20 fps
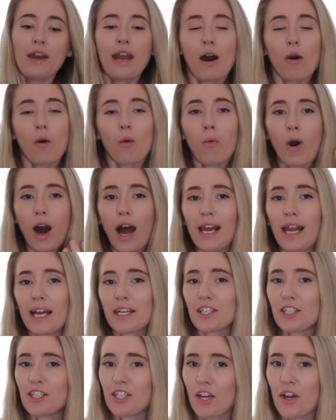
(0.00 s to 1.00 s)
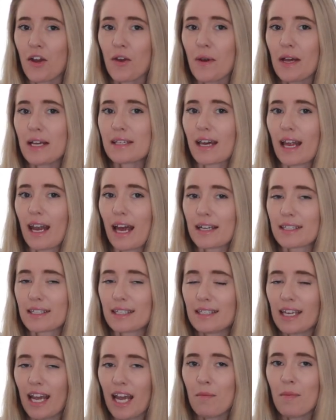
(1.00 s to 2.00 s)
Now what I like to do is I like
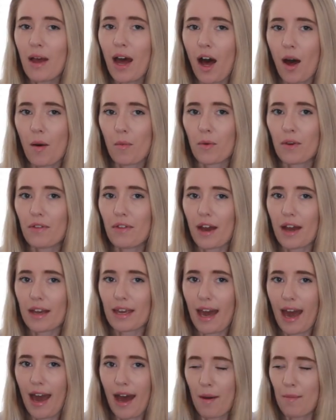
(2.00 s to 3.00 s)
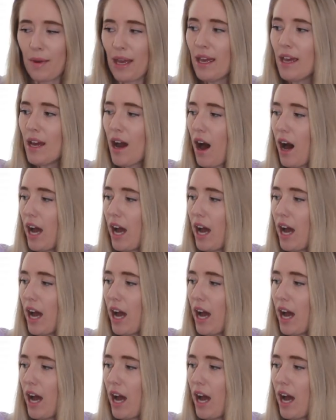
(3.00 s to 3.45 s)
to team it up with a cami.